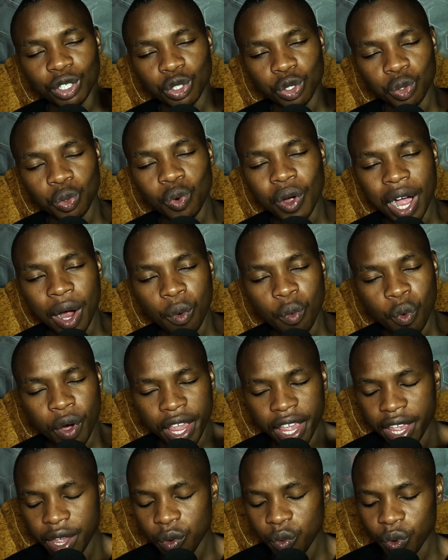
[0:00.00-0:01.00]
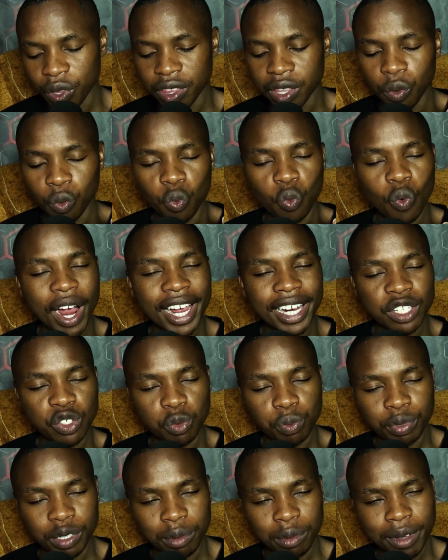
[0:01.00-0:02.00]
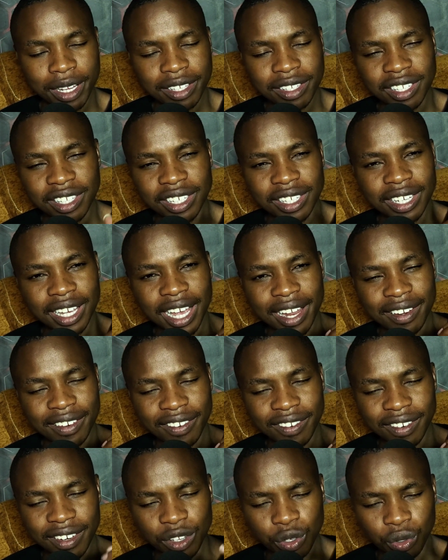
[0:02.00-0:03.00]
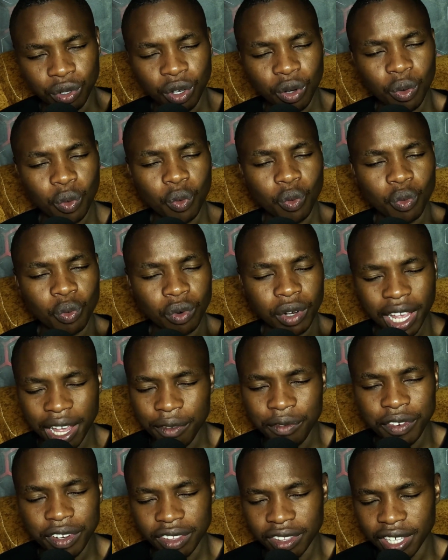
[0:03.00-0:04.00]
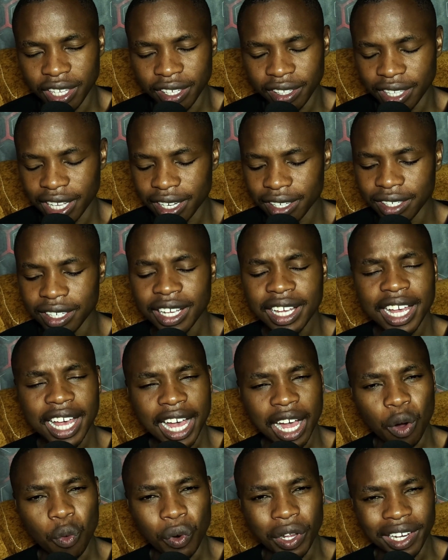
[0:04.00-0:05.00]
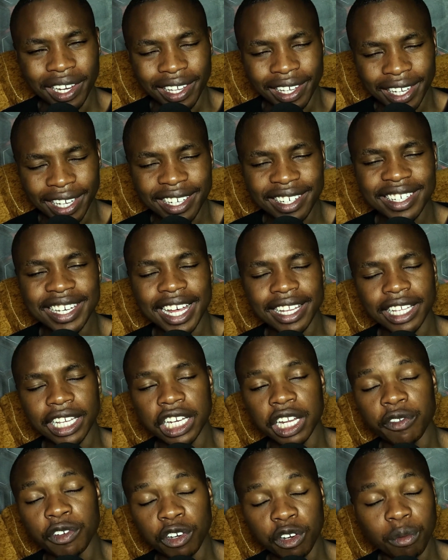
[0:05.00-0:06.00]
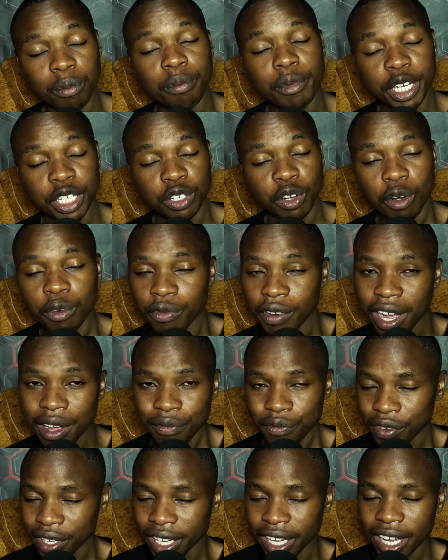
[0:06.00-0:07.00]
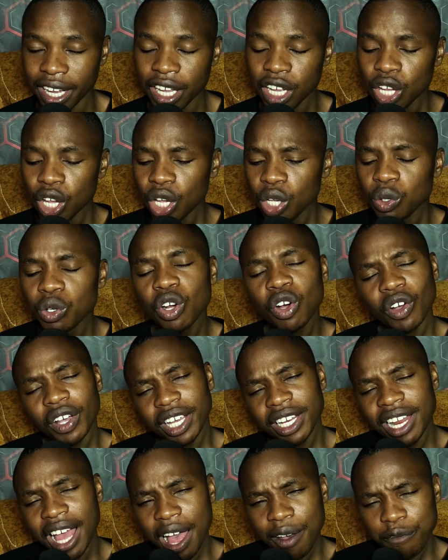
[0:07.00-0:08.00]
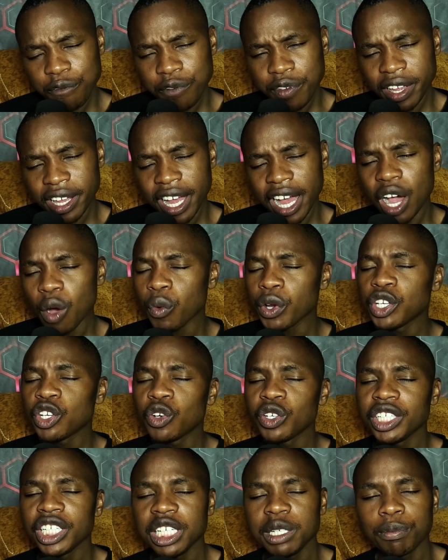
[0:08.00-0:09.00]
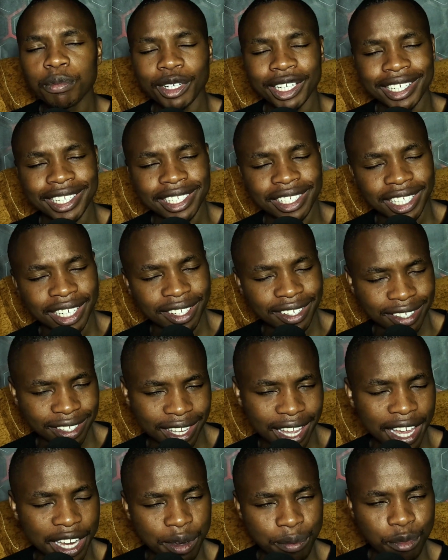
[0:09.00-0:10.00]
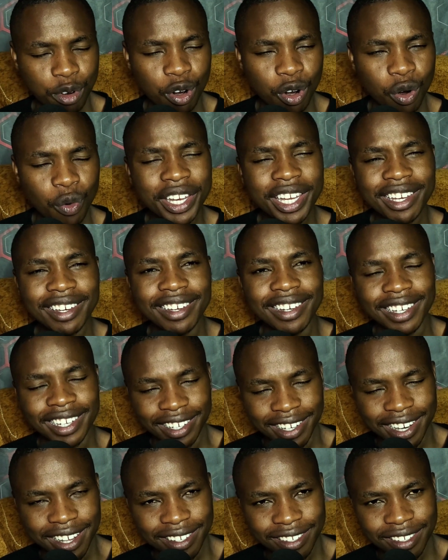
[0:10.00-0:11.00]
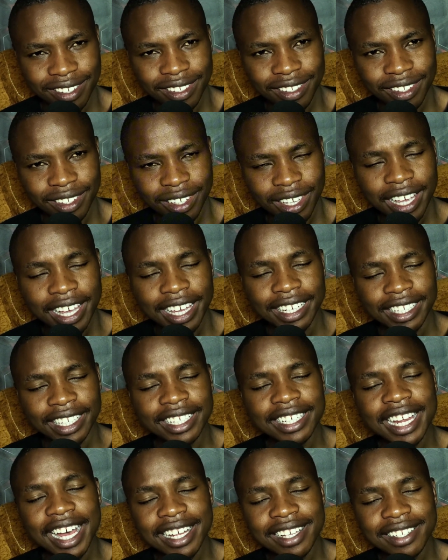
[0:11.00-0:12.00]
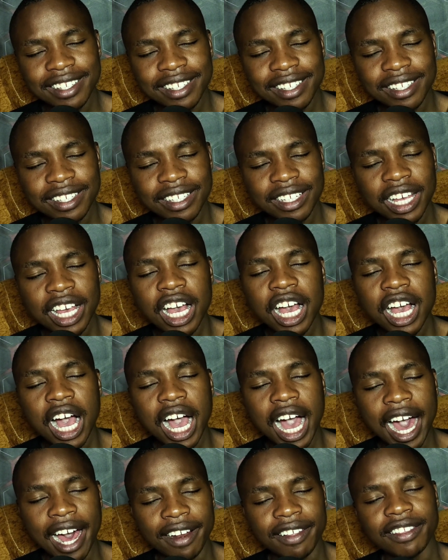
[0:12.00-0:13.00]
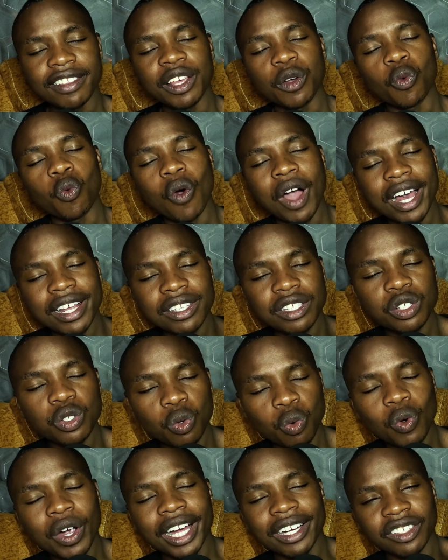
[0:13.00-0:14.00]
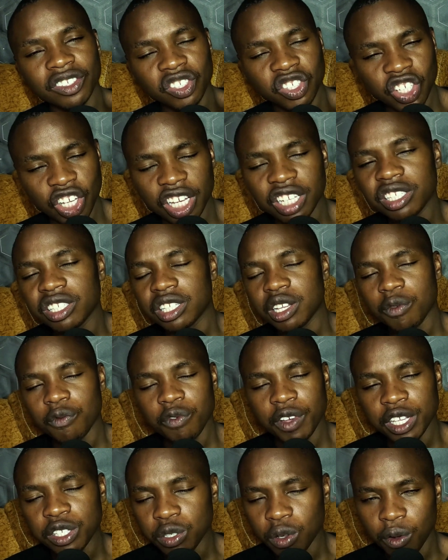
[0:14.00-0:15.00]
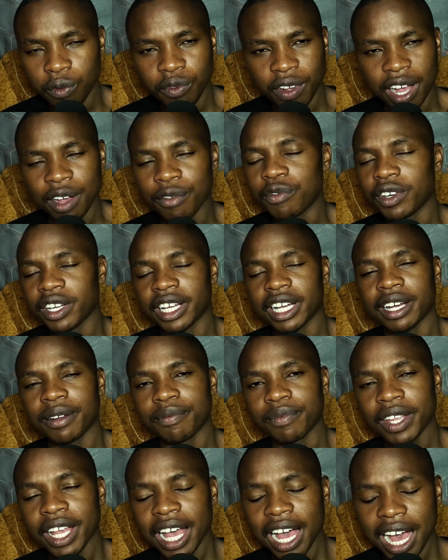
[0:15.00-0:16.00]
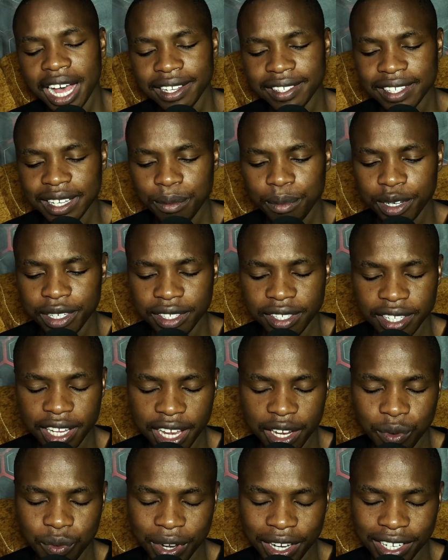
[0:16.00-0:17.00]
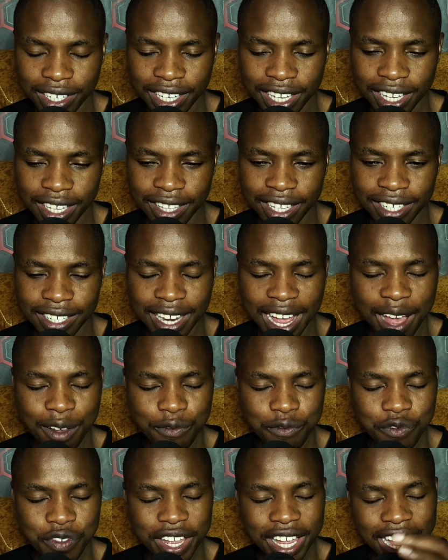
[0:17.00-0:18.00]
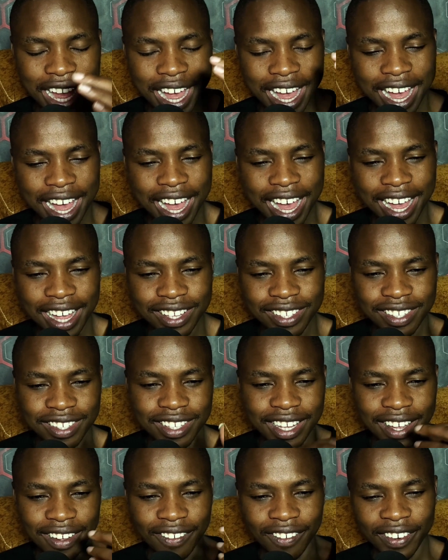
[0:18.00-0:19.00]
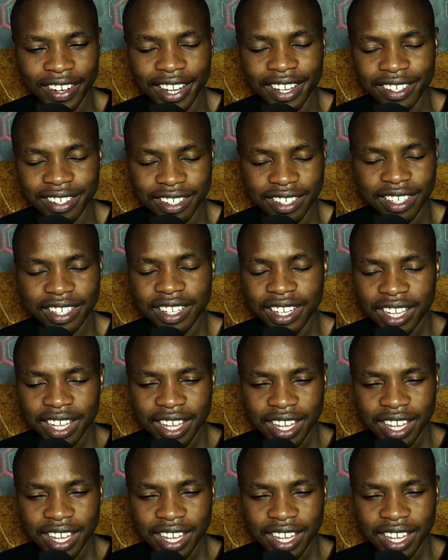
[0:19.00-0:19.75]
do away with the white supremacy and, everything that will hinder the development of Africa. In Africa, we don't need politicians anymore. We need leaders. Leaders are the ones who can change the face of Africa. As someone said one day, that Africa has a great,